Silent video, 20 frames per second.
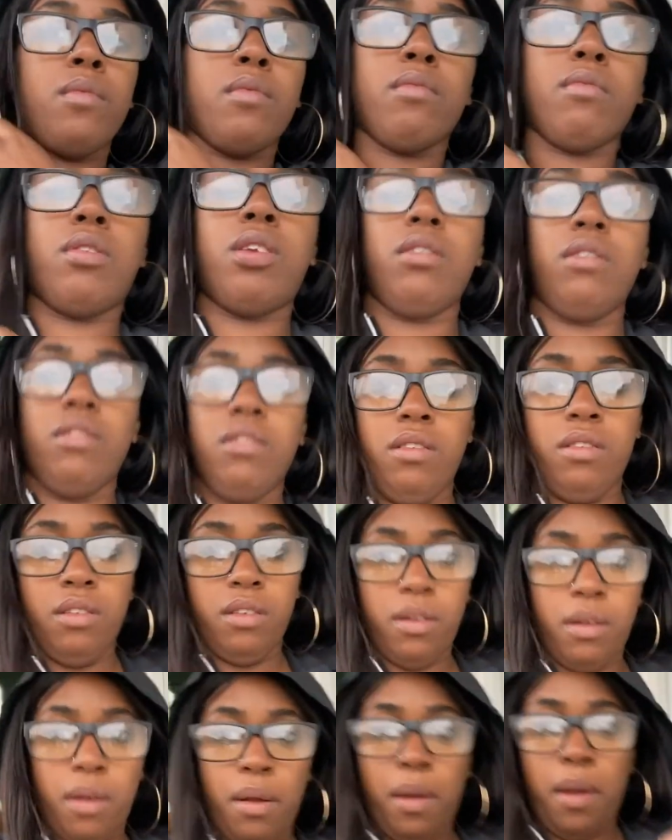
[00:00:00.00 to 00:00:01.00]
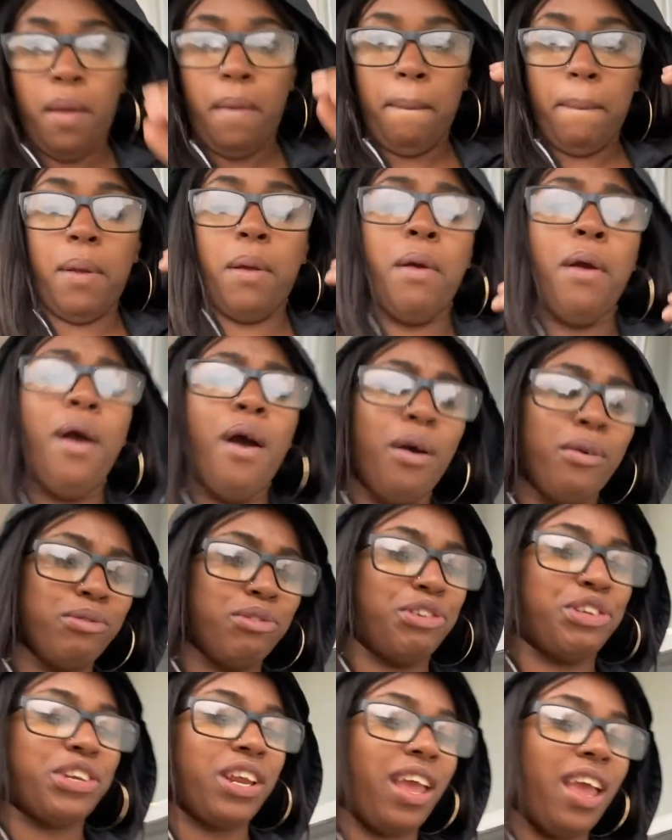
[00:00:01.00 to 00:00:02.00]
give me one second. Oh,
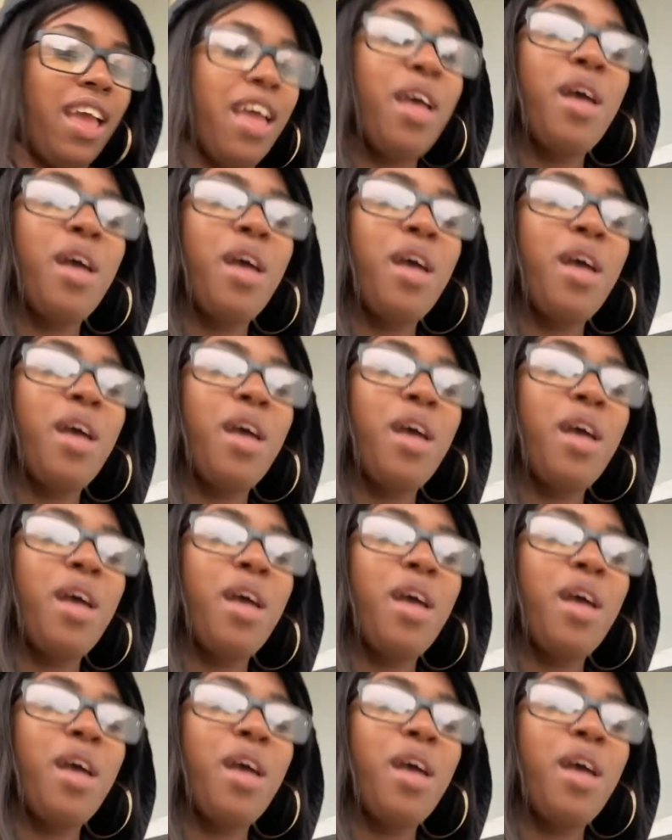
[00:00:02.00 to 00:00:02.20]
shit.